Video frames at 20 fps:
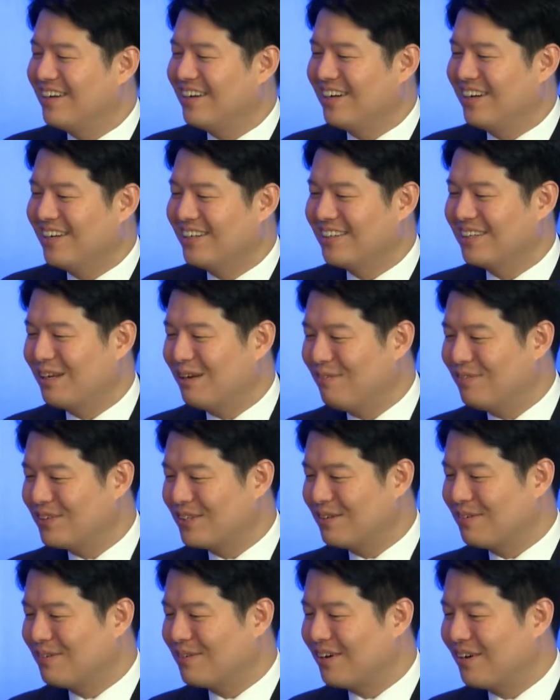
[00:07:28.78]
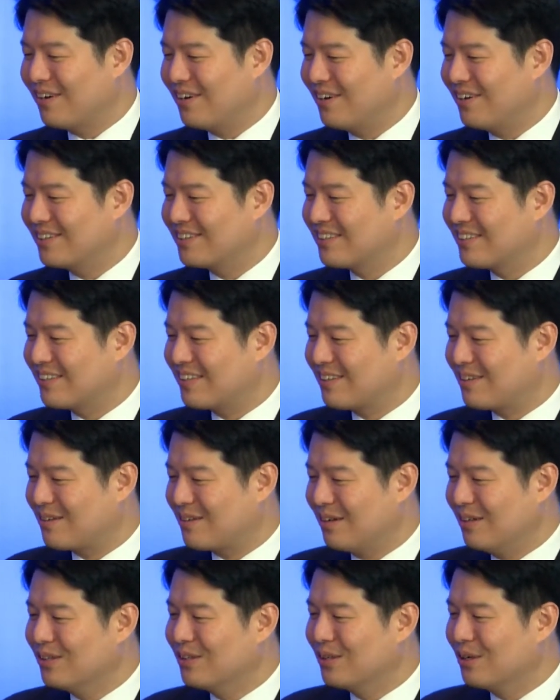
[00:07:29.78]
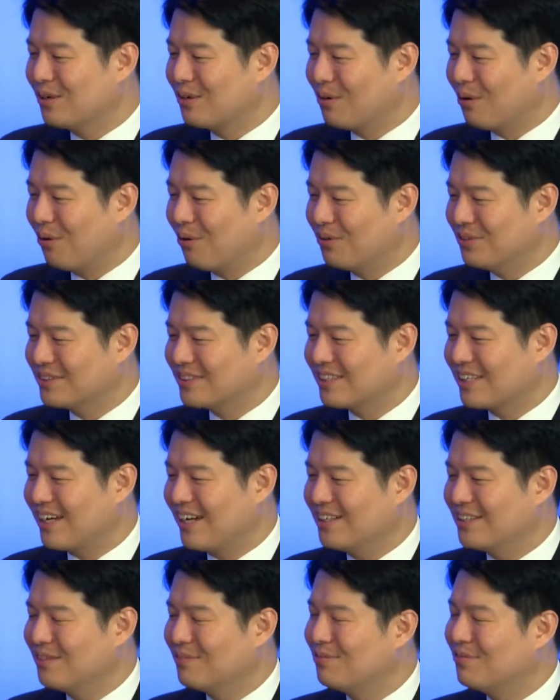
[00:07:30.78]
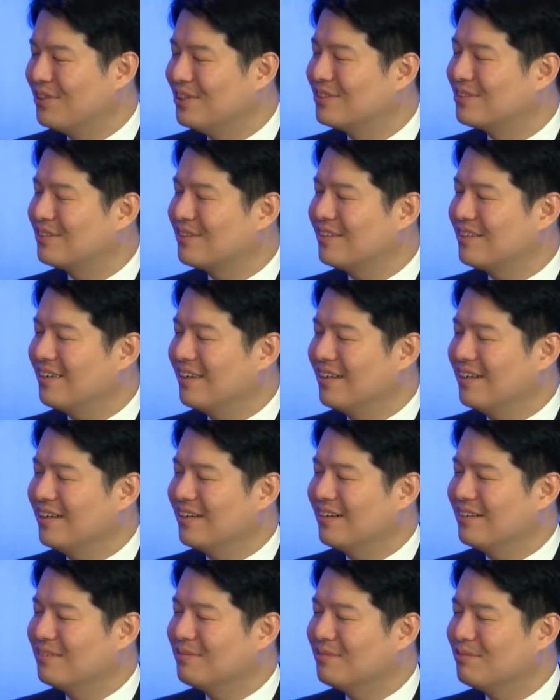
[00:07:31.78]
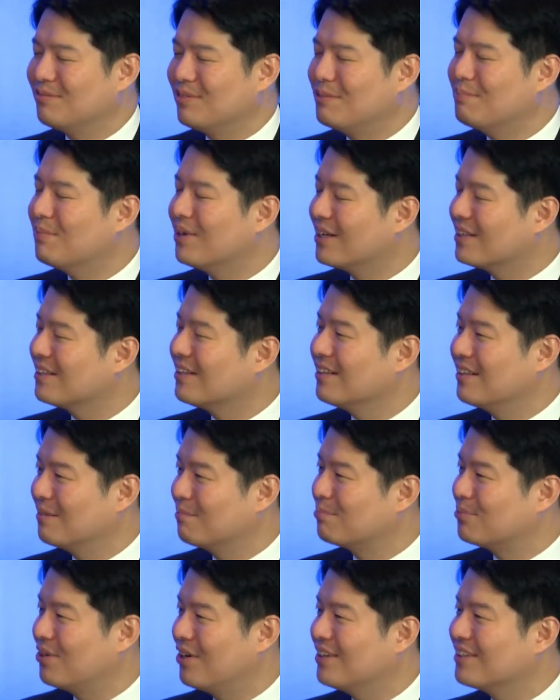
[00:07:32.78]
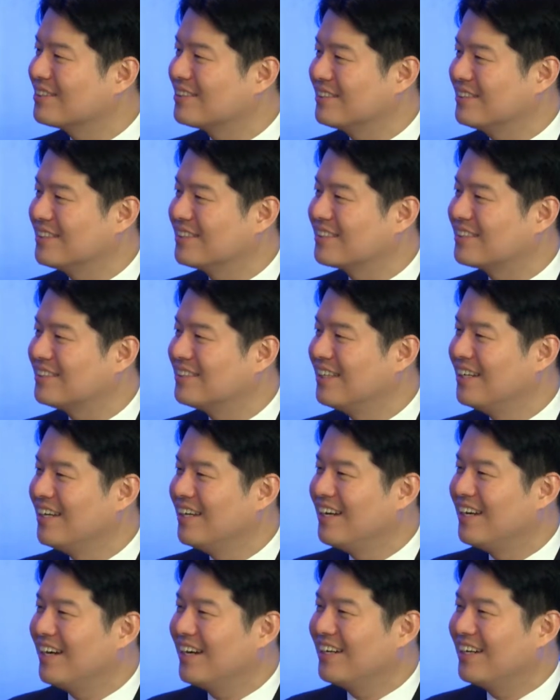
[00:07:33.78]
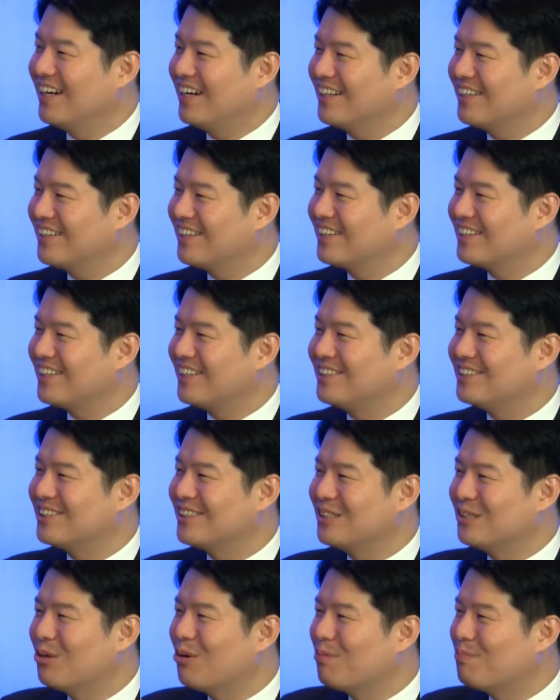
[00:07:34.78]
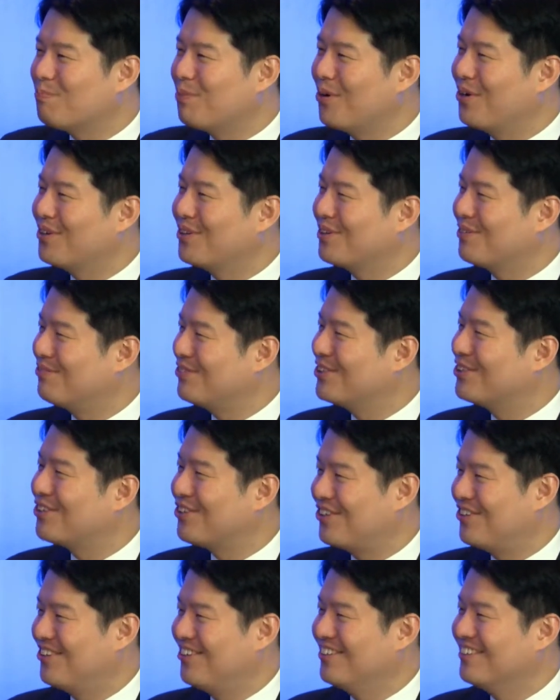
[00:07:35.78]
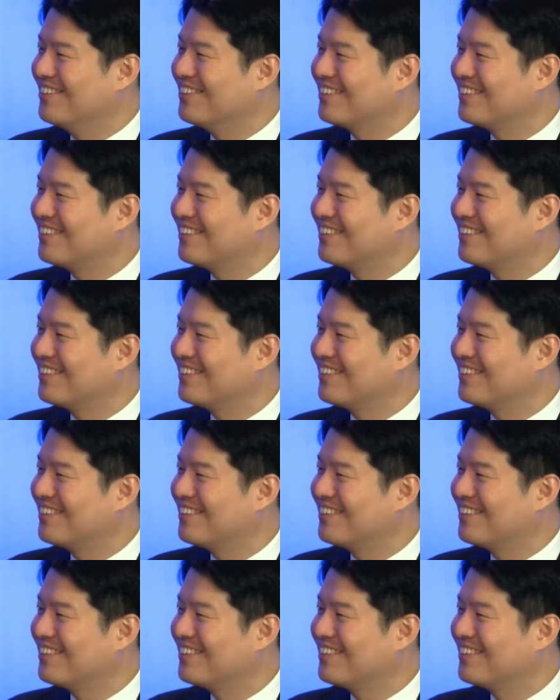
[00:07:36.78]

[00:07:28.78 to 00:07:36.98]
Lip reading: And if the heart undergoes kind of remodeling process, and I think there's no point of return.